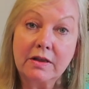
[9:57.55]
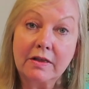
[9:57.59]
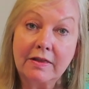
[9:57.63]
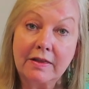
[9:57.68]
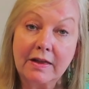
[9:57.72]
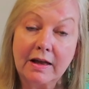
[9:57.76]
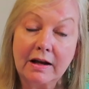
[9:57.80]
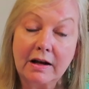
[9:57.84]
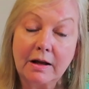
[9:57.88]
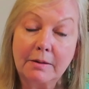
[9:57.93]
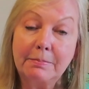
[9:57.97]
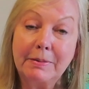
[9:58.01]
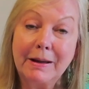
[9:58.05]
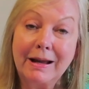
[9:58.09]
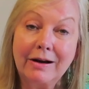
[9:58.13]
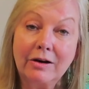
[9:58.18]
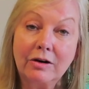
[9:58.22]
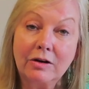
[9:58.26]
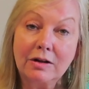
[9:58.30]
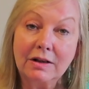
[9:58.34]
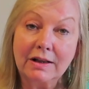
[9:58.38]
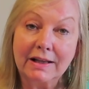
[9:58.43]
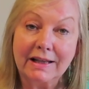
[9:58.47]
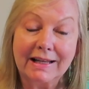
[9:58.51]
that
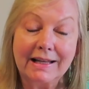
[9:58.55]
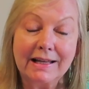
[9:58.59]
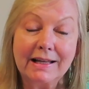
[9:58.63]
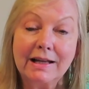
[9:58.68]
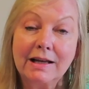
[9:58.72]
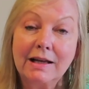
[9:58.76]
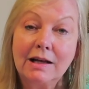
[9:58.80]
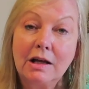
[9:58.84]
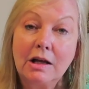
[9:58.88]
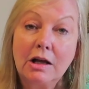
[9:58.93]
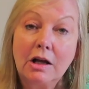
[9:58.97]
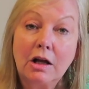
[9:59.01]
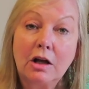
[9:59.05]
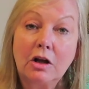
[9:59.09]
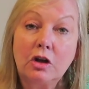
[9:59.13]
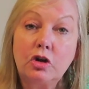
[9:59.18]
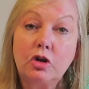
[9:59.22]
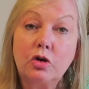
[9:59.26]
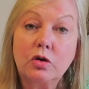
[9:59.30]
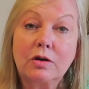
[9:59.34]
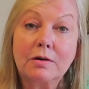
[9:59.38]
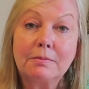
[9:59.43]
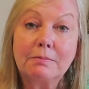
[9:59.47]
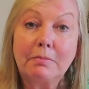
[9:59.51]
apparently
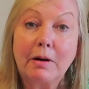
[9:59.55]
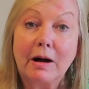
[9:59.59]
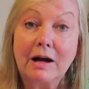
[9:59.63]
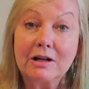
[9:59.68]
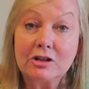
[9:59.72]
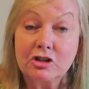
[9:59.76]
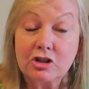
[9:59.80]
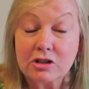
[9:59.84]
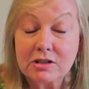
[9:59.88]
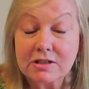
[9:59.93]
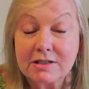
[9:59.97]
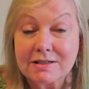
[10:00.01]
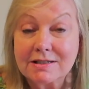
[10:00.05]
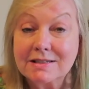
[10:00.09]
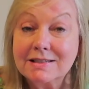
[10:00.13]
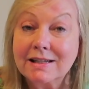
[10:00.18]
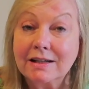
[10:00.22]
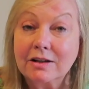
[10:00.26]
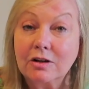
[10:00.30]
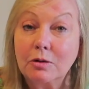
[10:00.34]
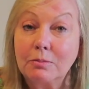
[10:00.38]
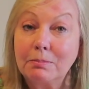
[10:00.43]
you can buy just a single